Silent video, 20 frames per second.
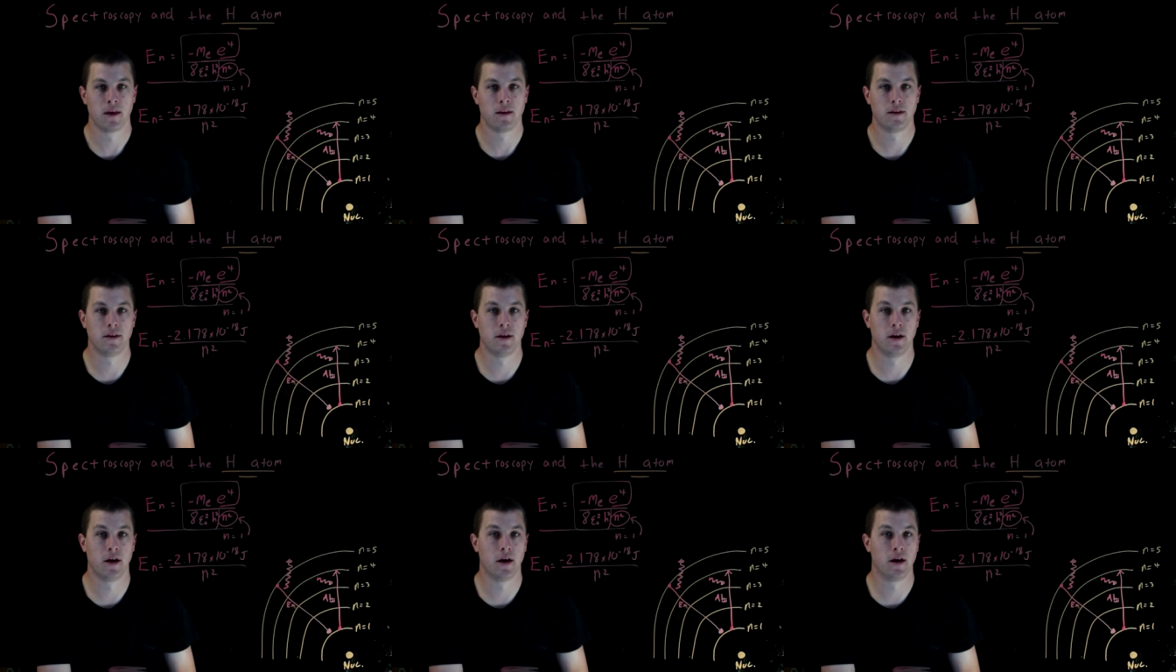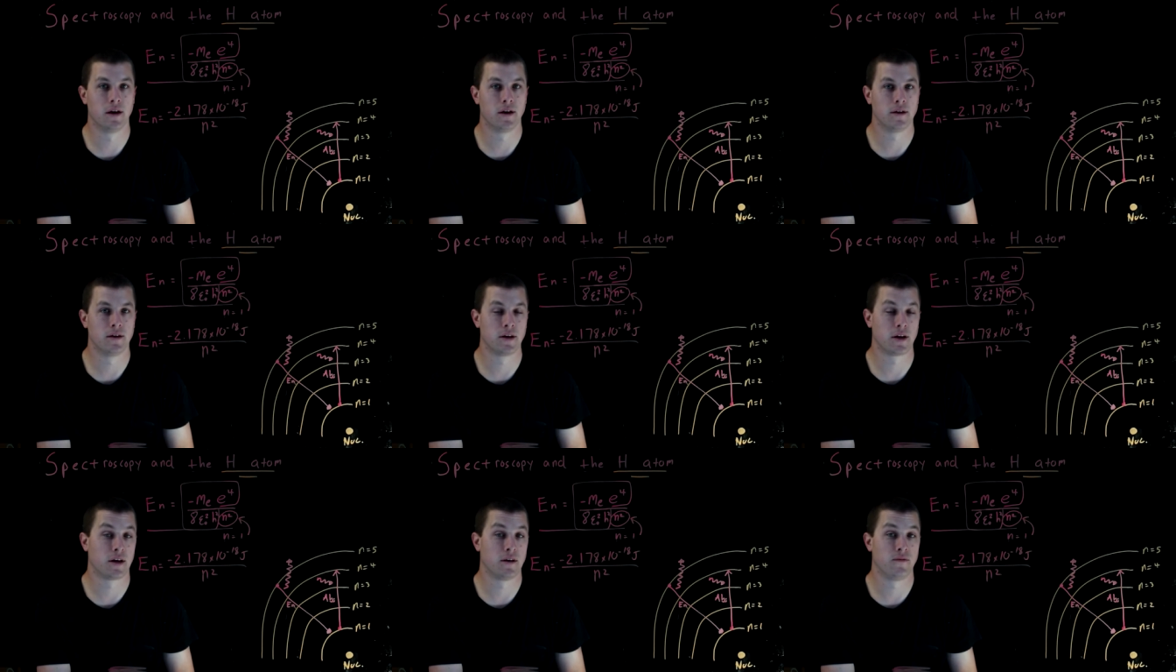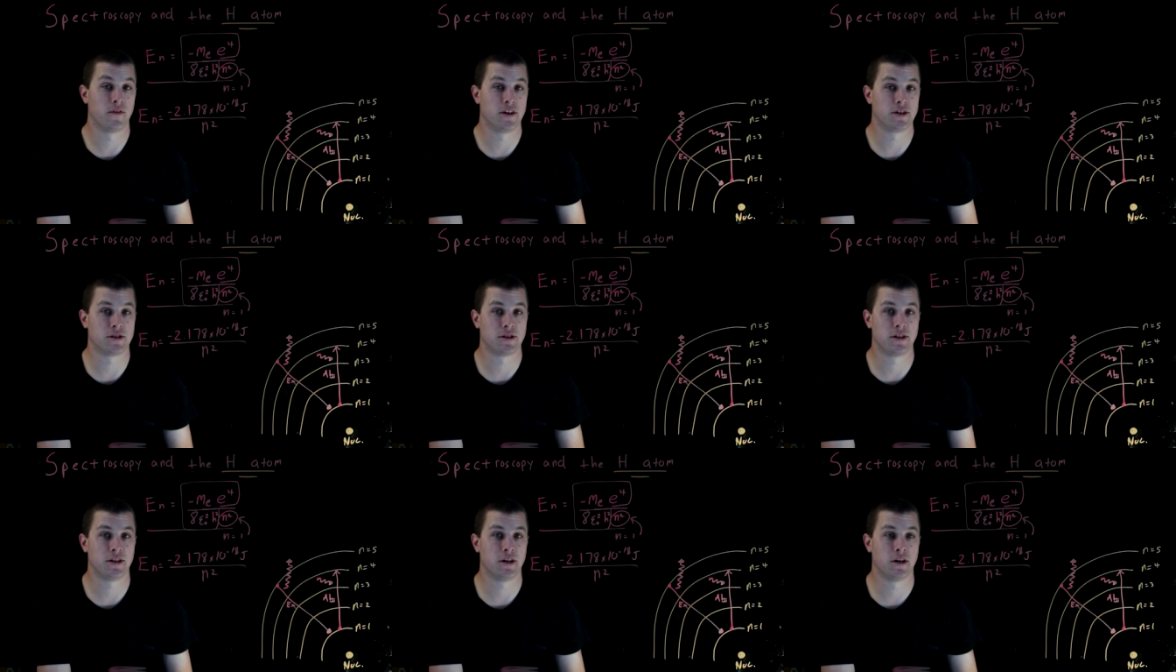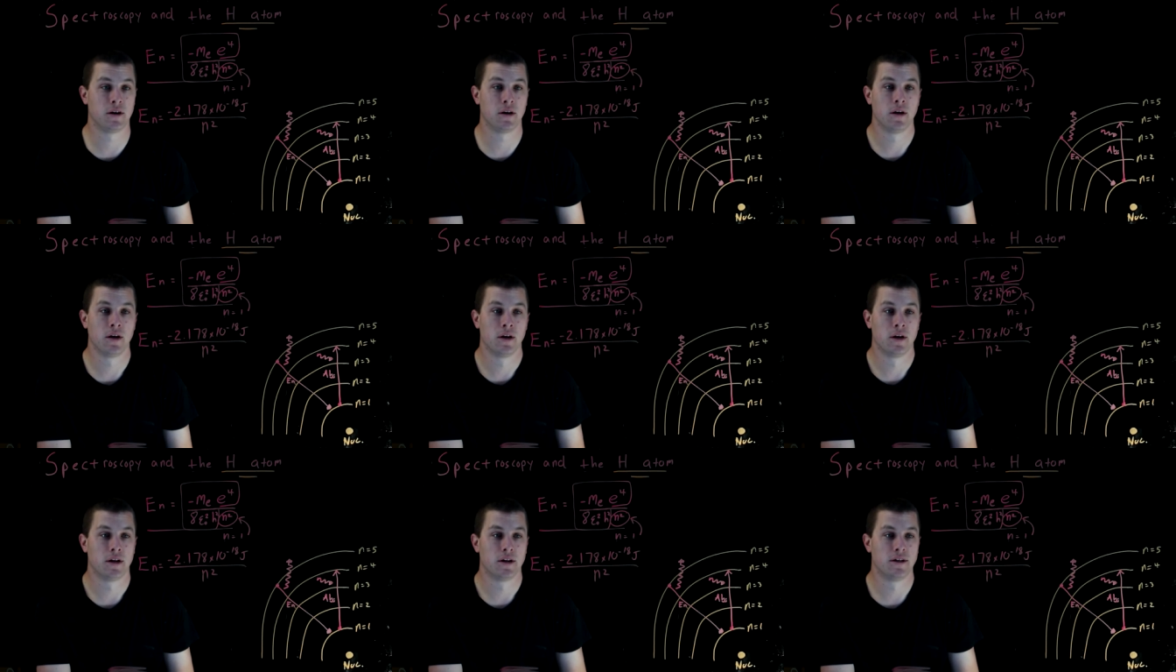The convention here
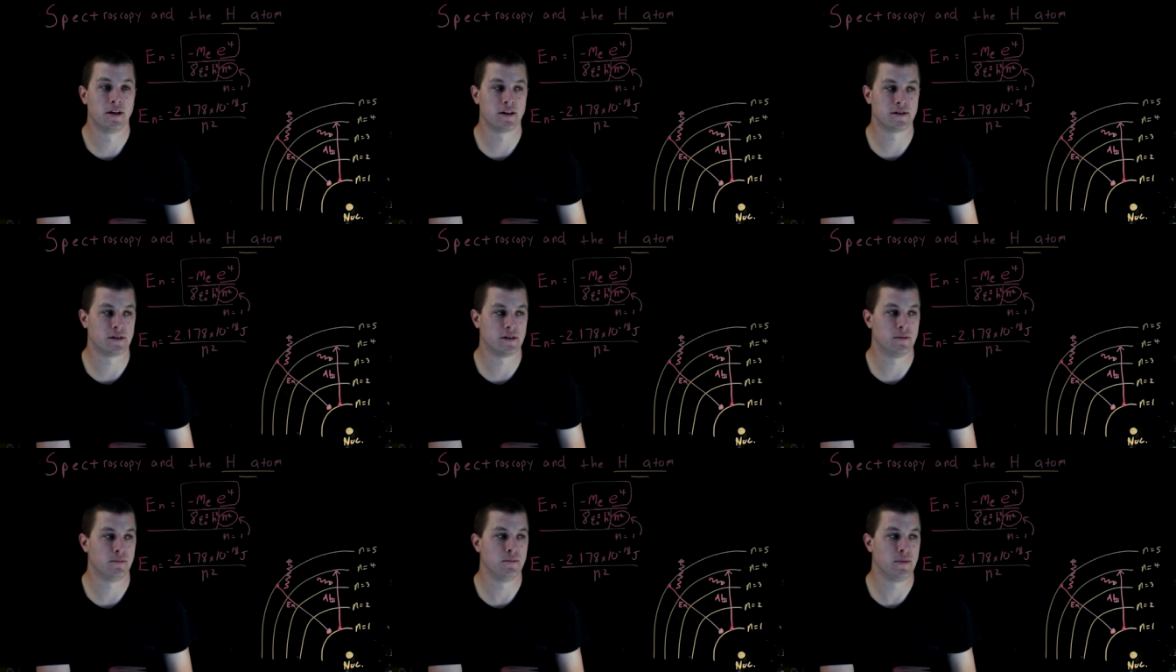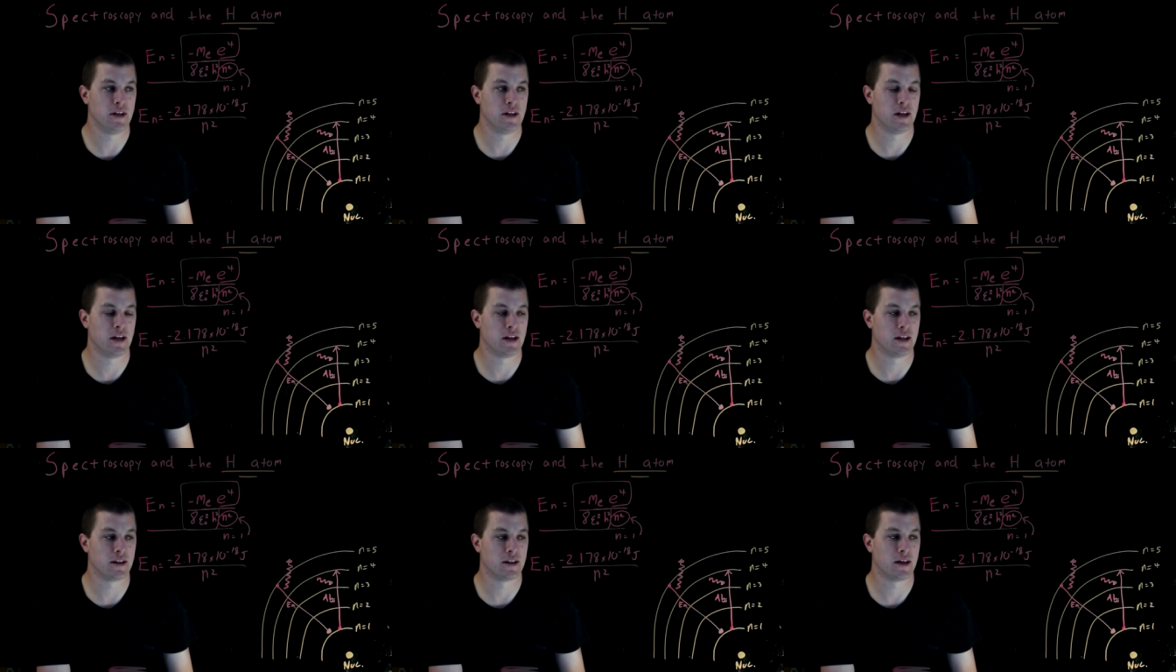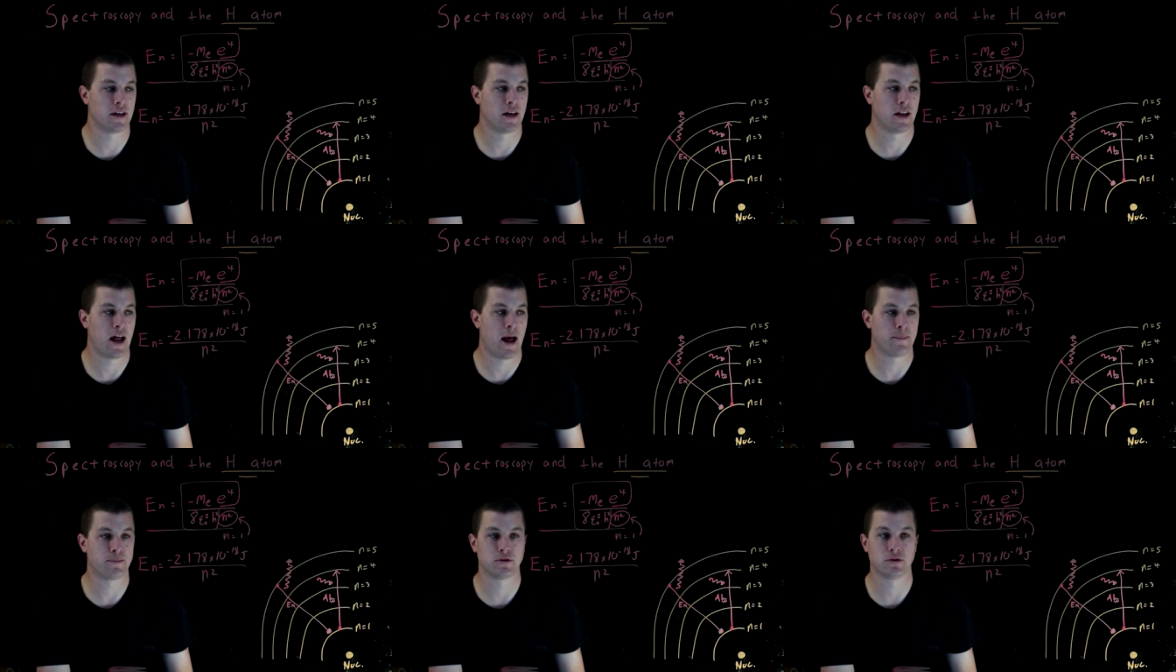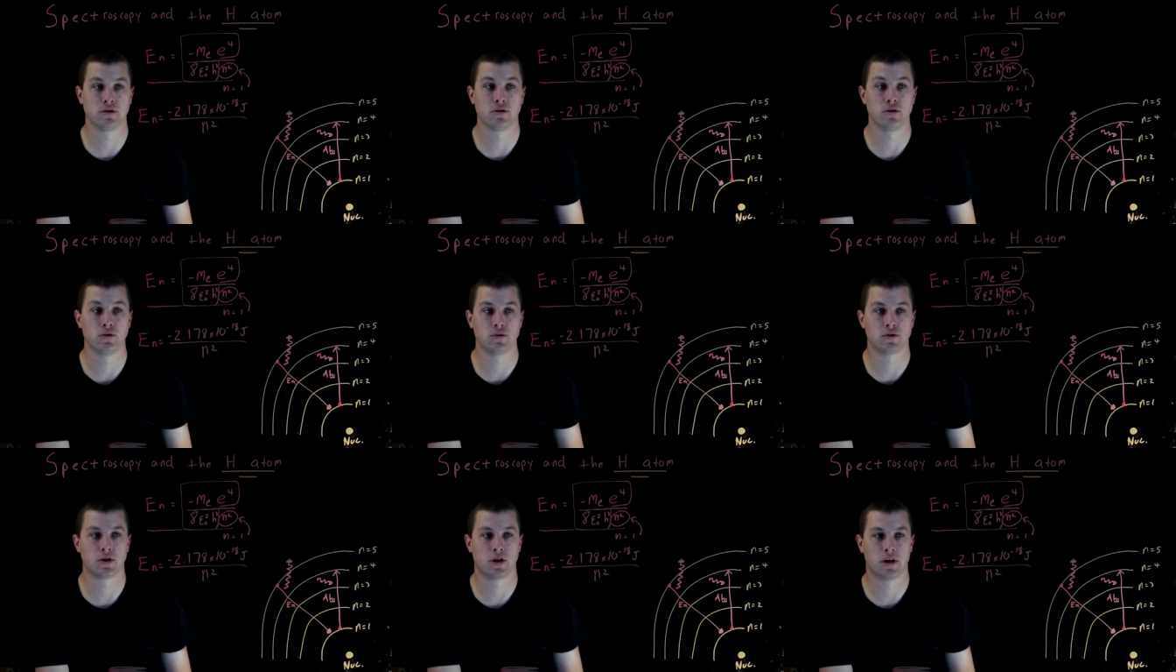doesn't mean anything in
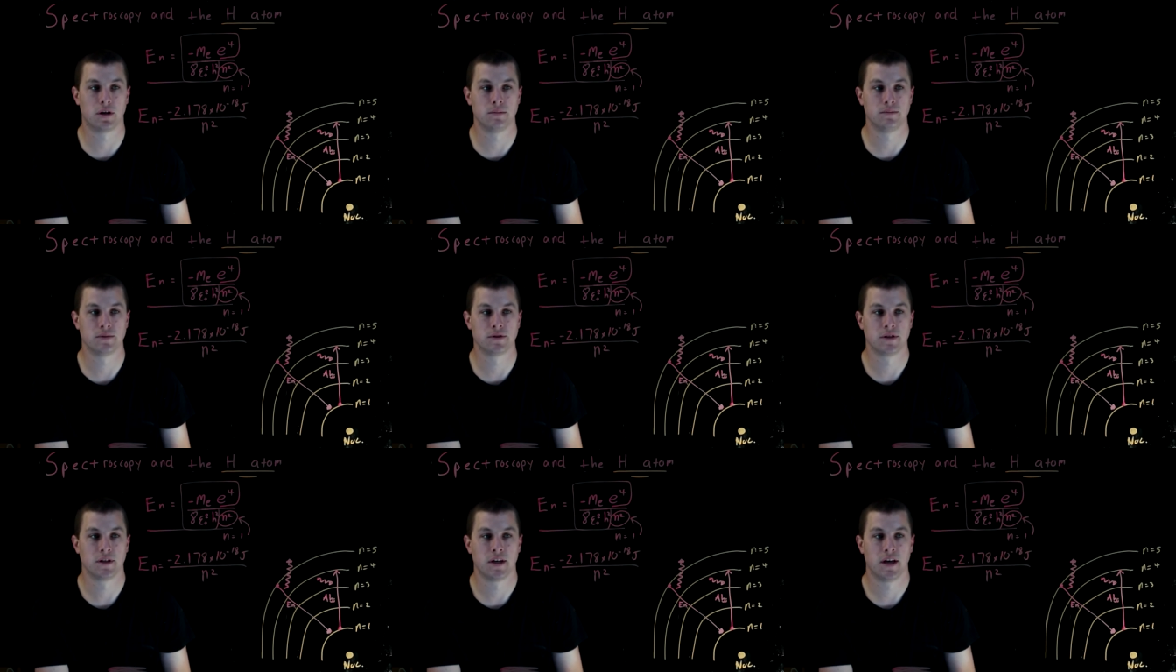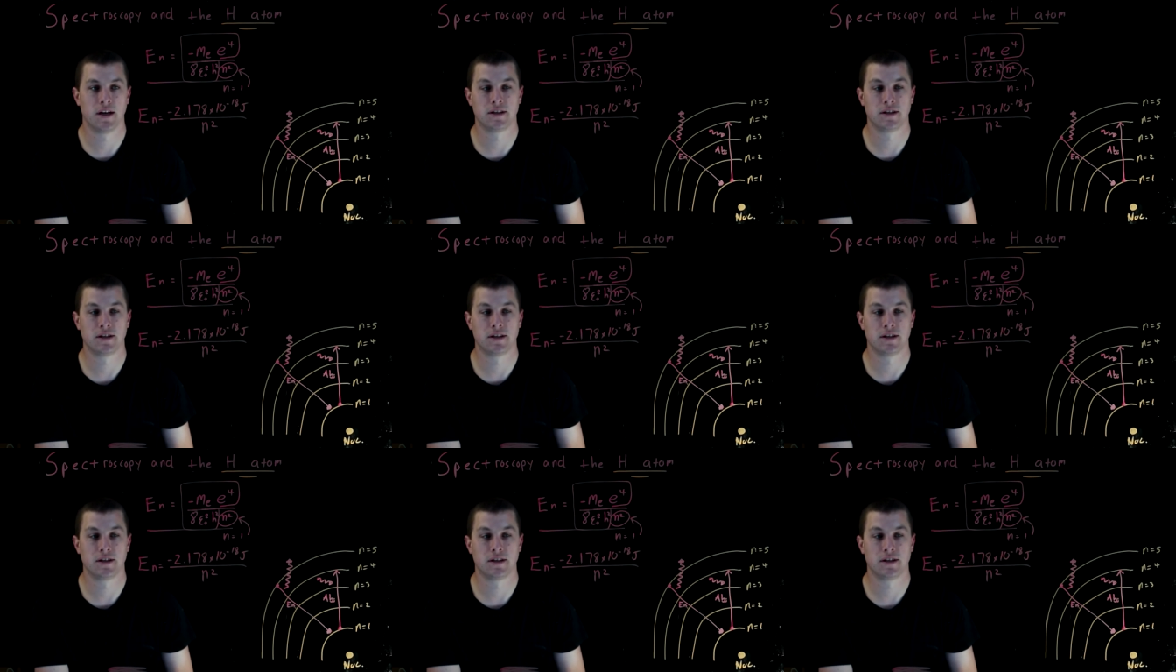absolute terms.